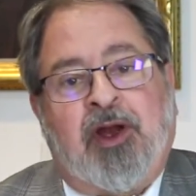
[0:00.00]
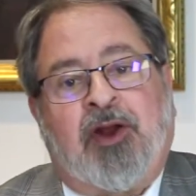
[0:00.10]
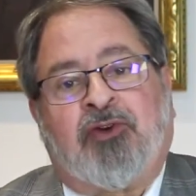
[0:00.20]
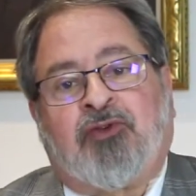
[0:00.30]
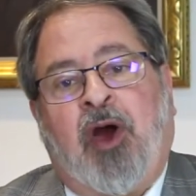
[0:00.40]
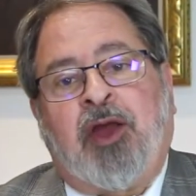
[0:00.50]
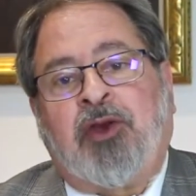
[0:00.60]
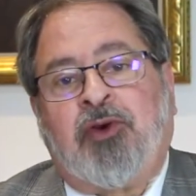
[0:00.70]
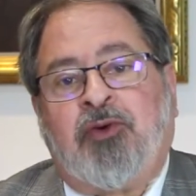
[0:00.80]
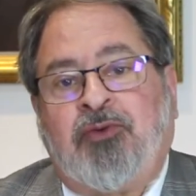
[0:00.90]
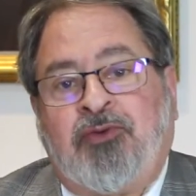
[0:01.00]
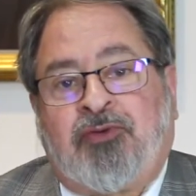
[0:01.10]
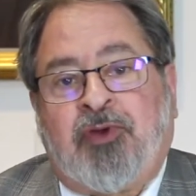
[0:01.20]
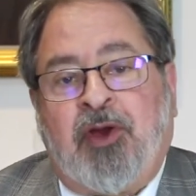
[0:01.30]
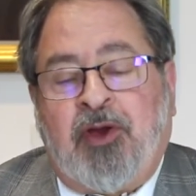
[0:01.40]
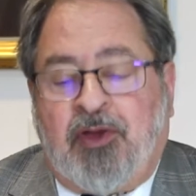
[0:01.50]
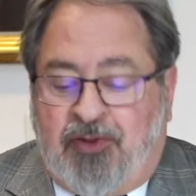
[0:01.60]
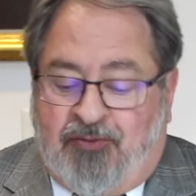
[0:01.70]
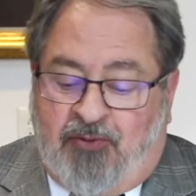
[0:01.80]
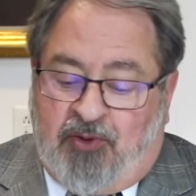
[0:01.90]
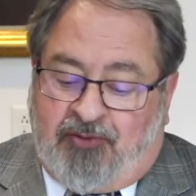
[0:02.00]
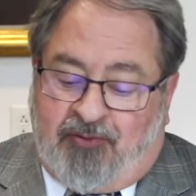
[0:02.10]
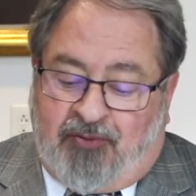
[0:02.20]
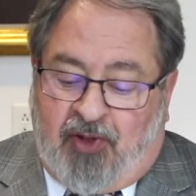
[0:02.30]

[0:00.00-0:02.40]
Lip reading: and try to use the force of